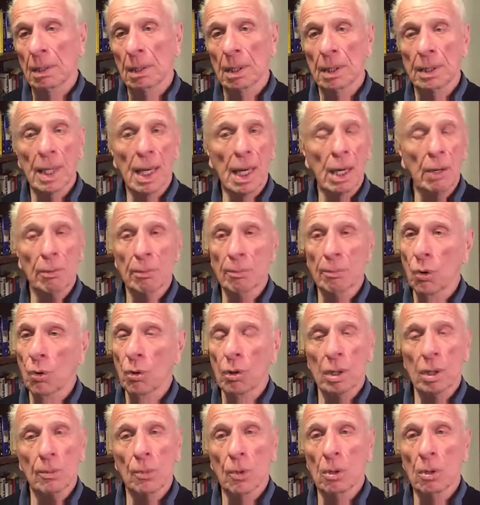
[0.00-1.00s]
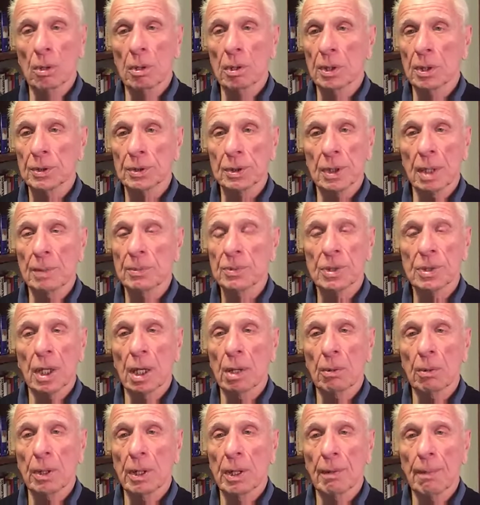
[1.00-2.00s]
now more and more it seems
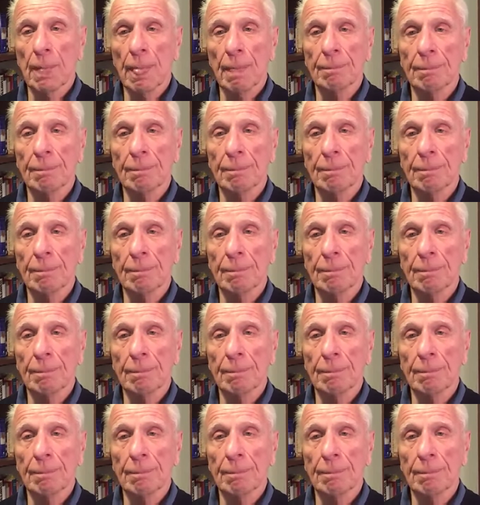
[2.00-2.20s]
that way.